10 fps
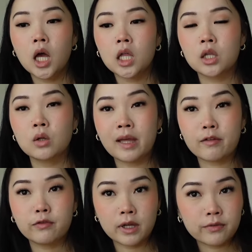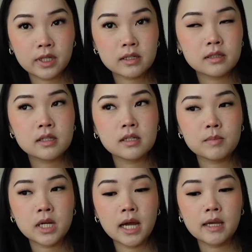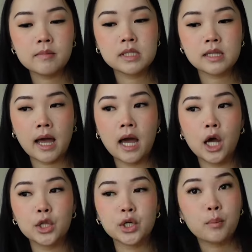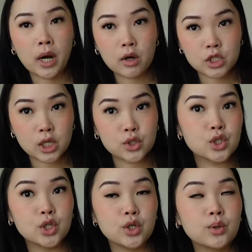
little like fluffies sometimes that other brow gels do.